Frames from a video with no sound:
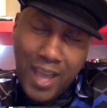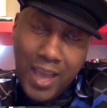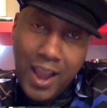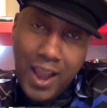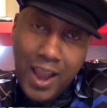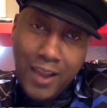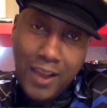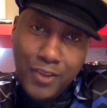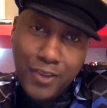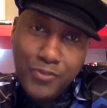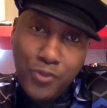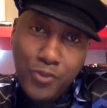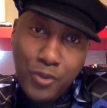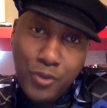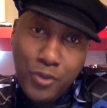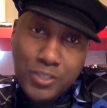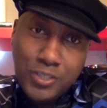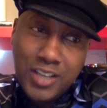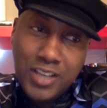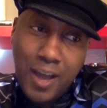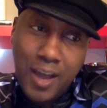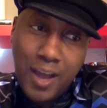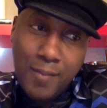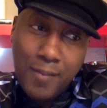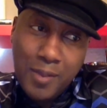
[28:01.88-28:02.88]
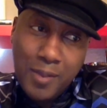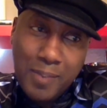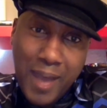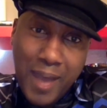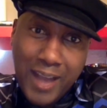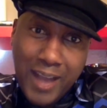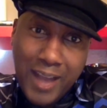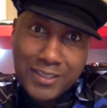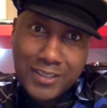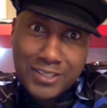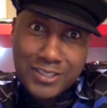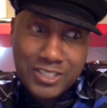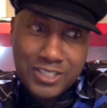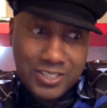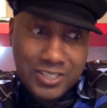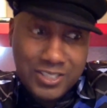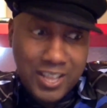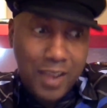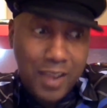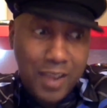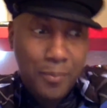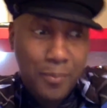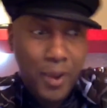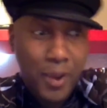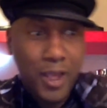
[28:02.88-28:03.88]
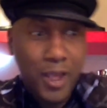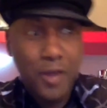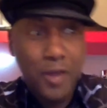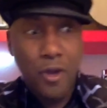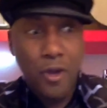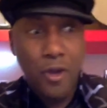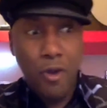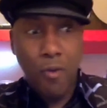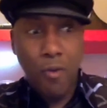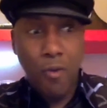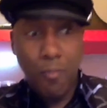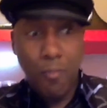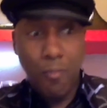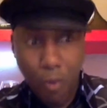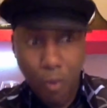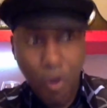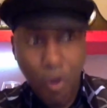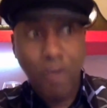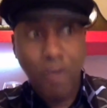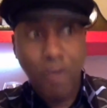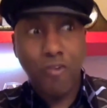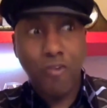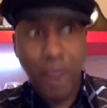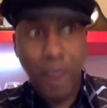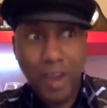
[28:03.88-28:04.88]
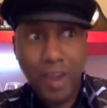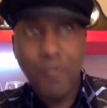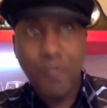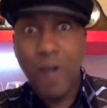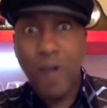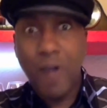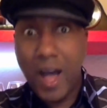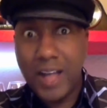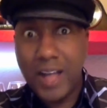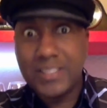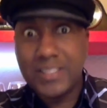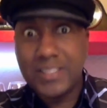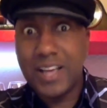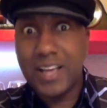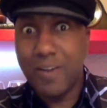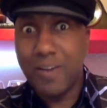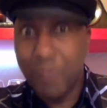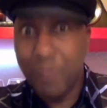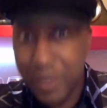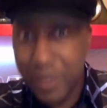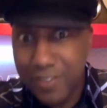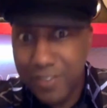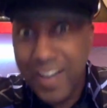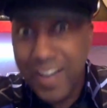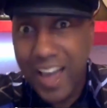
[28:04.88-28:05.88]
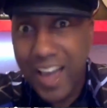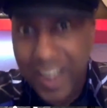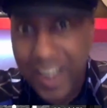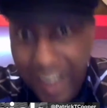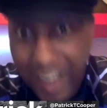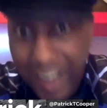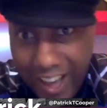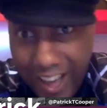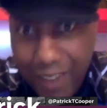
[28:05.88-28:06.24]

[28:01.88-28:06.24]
And I look forward to coming back to celebrate more great wines. We've got a